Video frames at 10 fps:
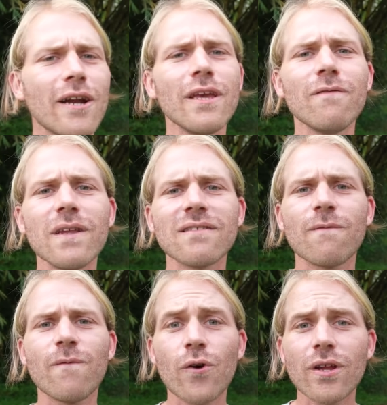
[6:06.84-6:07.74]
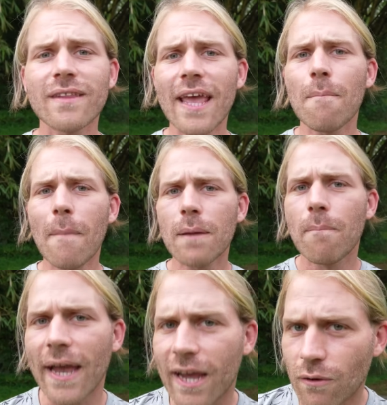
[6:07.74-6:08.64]
There even is a thirty day
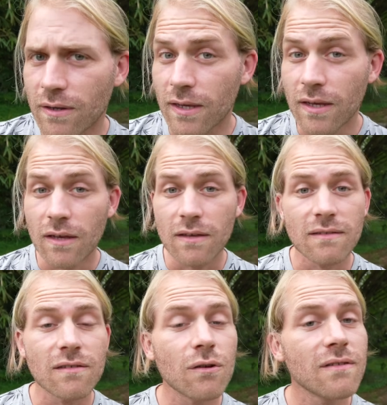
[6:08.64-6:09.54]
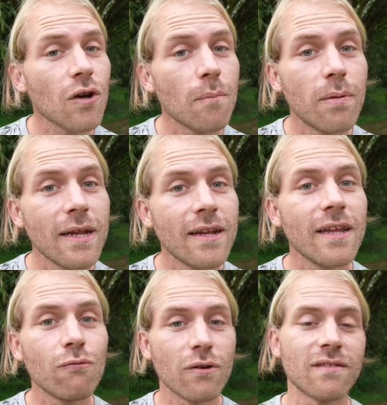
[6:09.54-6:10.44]
money-back guarantee, so it's
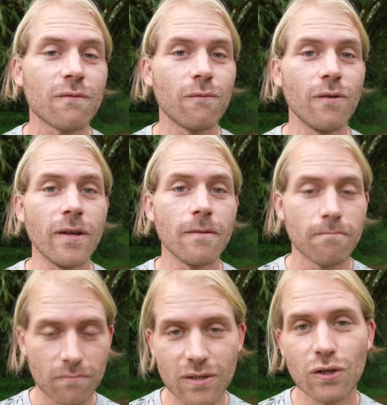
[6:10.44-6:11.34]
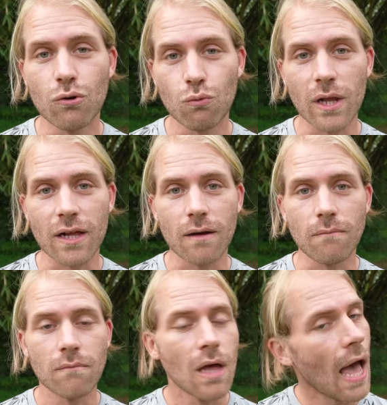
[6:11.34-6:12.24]
completely risk-free. You're
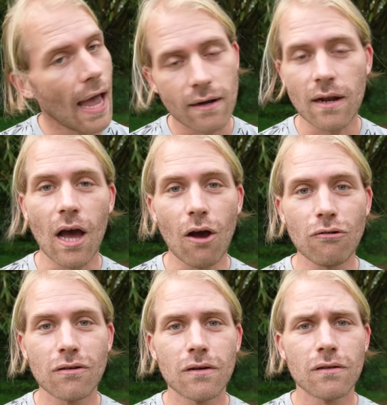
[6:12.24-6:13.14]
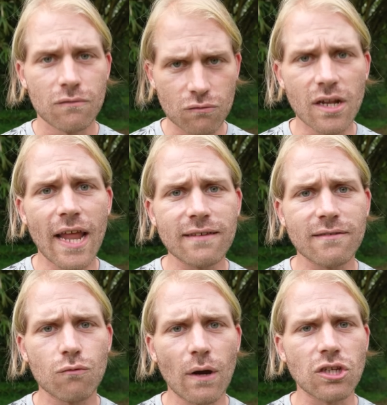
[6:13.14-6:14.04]
welcome. And now, to the
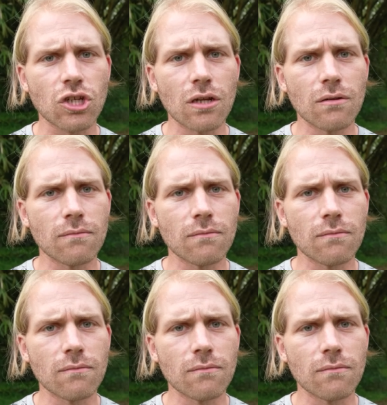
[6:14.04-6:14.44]
next question.